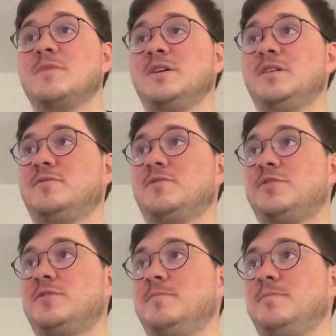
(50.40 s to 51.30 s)
Yeah, for
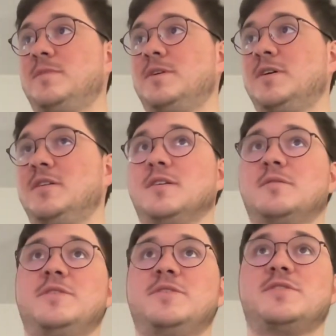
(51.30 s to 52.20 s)
sure.
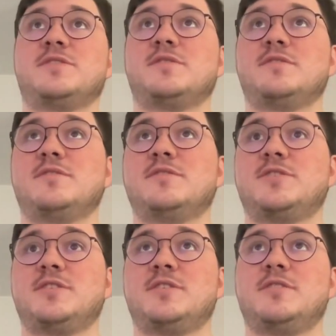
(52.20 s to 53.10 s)
Let me just
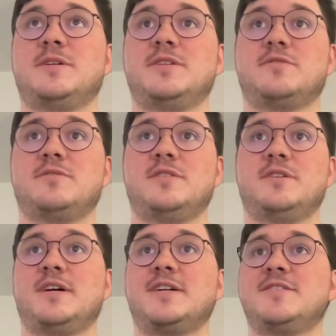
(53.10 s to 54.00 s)
share my screen
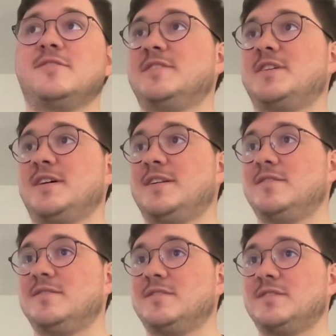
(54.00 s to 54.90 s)
and actually sign
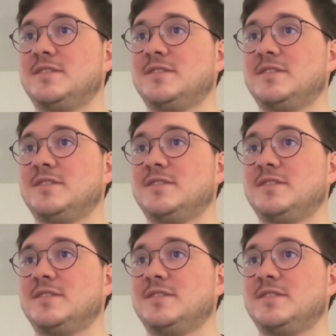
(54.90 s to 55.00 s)
out.